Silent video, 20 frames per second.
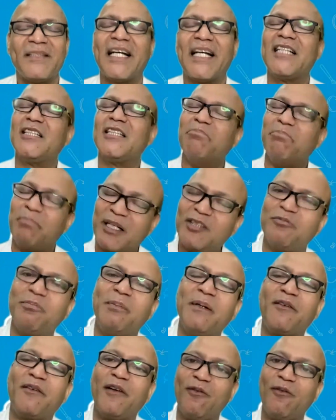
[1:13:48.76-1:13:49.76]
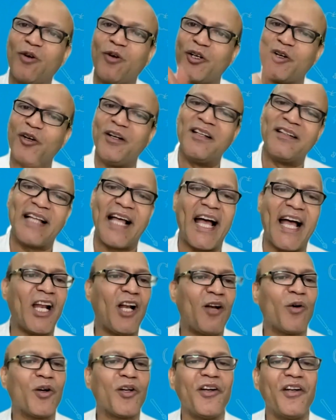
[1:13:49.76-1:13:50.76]
And the bridge between what you desire
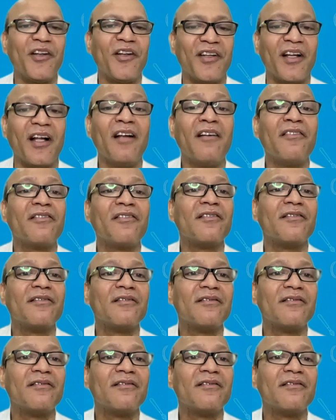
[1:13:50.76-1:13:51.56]
and what you deserve,